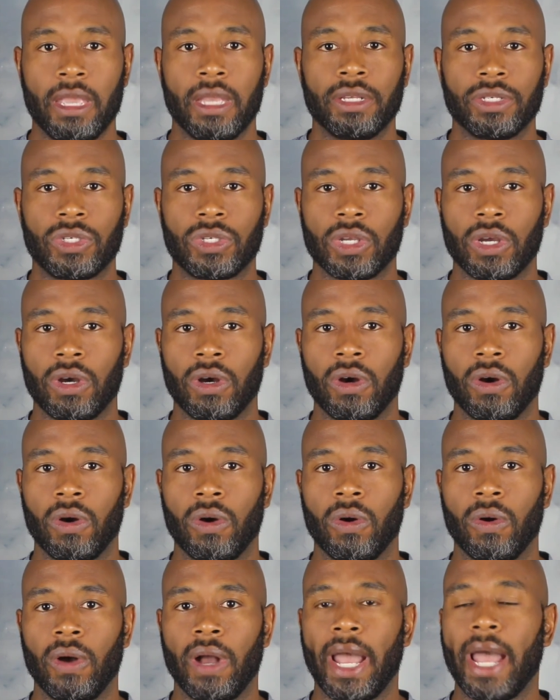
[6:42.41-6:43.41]

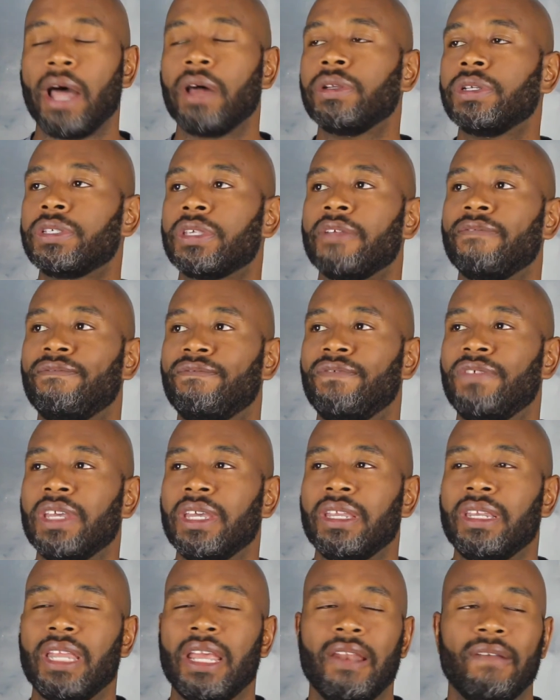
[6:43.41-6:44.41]
So how does it
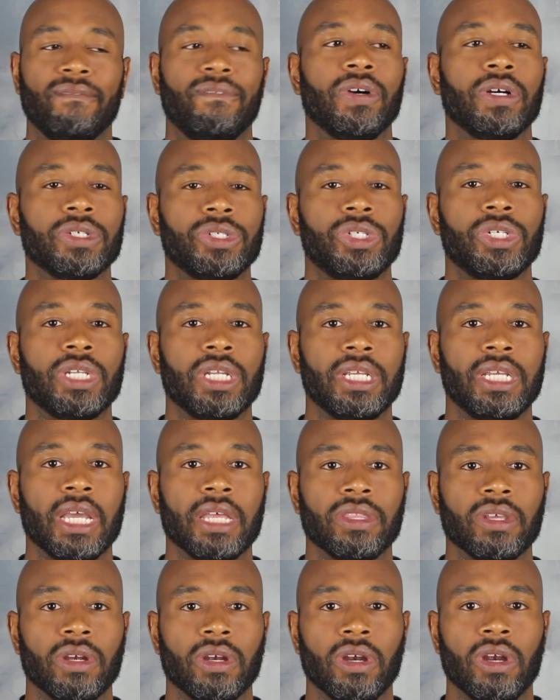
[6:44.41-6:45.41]
fit and function
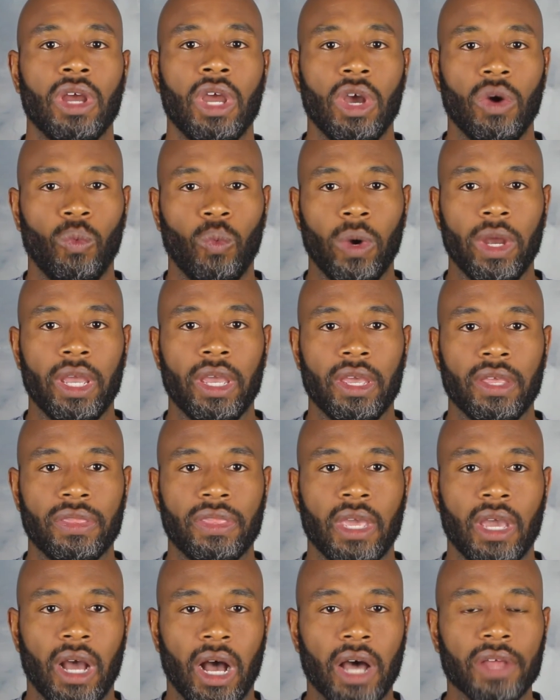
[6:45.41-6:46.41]
together
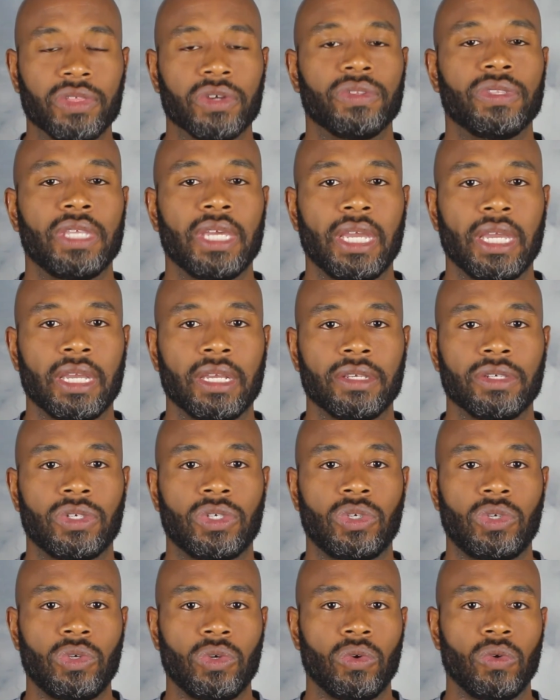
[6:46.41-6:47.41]
with other
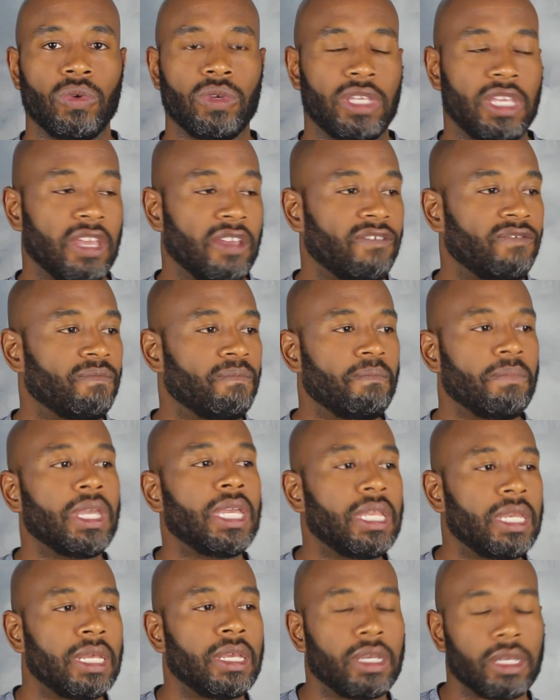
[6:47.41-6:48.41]
things to give
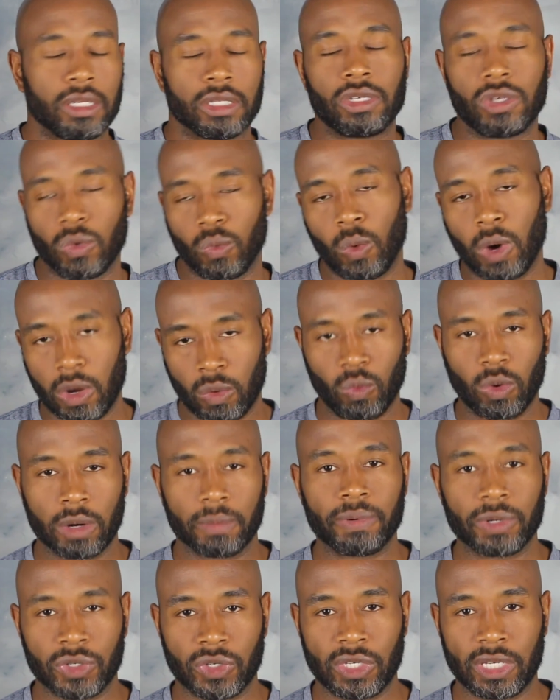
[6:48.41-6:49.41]
meaning to what we're
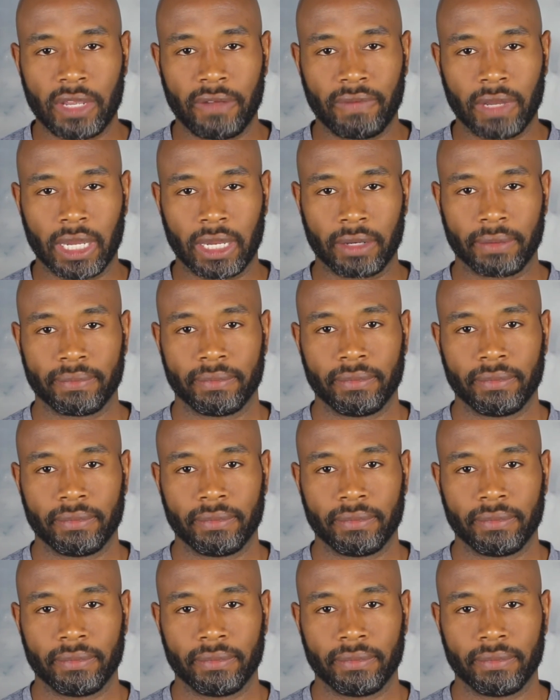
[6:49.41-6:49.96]
perceiving?